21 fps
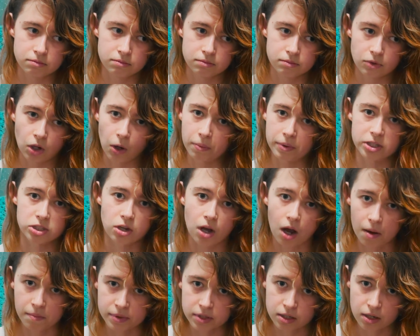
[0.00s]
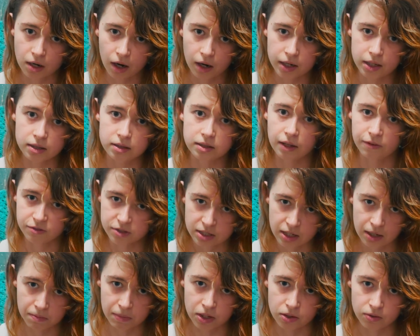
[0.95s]
Nobody's commented on it. They've
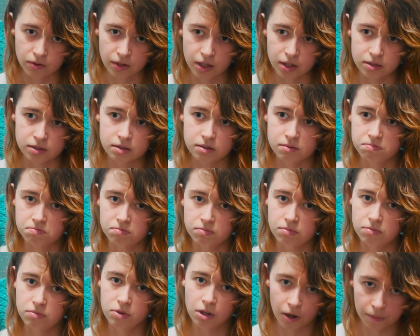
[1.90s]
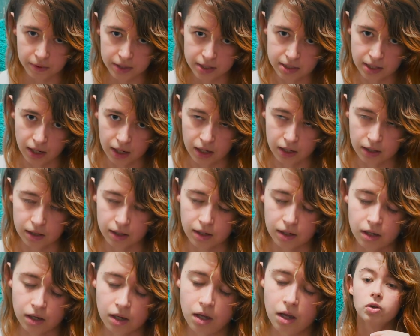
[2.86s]
seen me do this. Nobody said
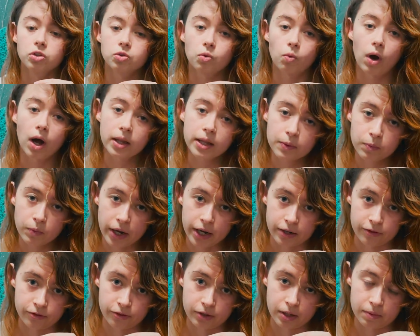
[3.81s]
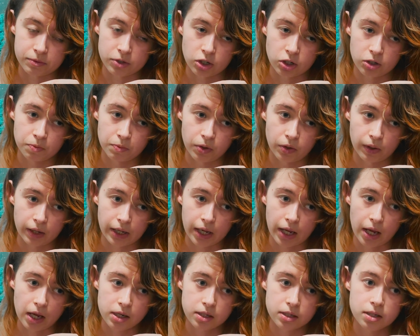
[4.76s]
anything. So while I'm waiting for them to
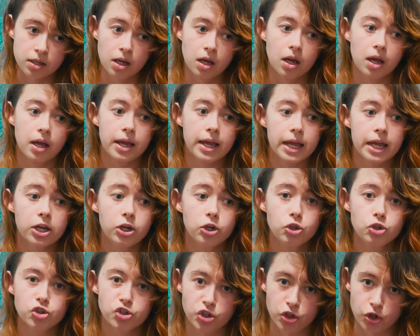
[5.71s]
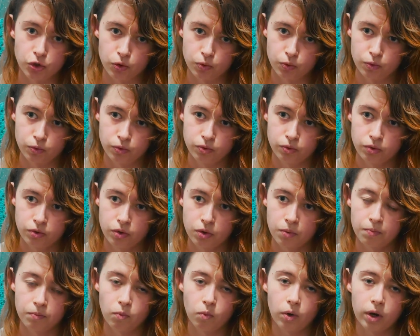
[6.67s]
communicate, in June,
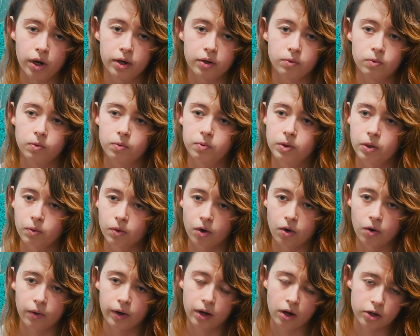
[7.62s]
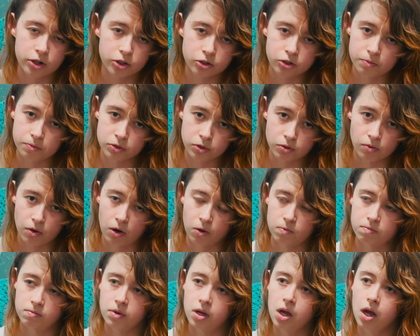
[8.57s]
when we were going on a trip to
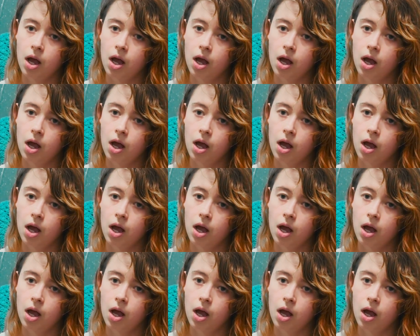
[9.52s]
Rome,